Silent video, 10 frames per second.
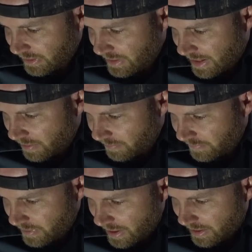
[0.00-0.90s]
Now,
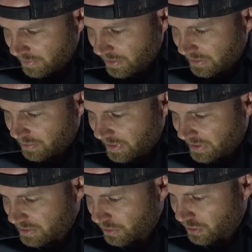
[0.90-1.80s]
I don't like the way
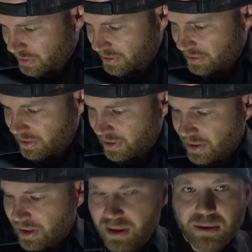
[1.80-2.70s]
this looks,
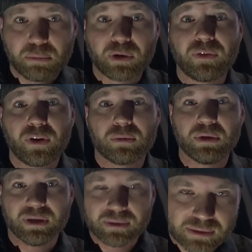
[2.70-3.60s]

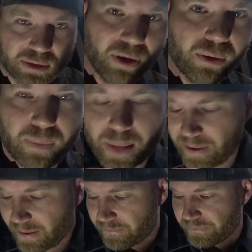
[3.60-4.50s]
preferably. So,
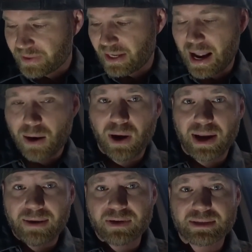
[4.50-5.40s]
how I
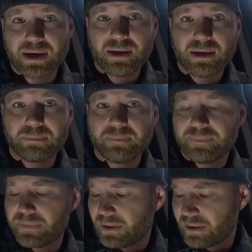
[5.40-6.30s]
have it set up,
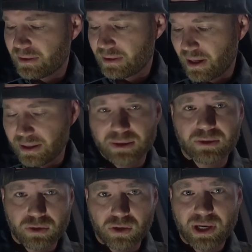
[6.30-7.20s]
I
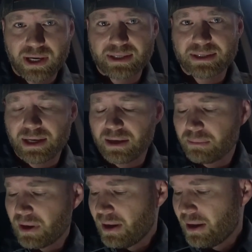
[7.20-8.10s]
showed you guys the setup.